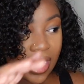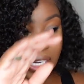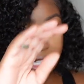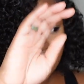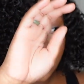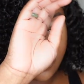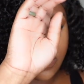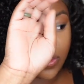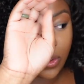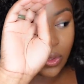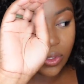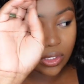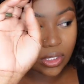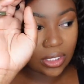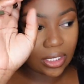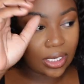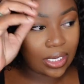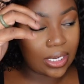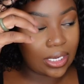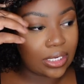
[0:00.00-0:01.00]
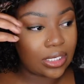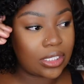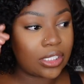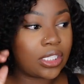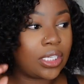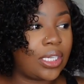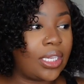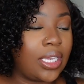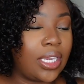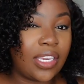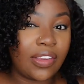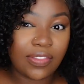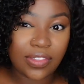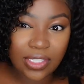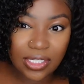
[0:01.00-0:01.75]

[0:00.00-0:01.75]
diffusing it gives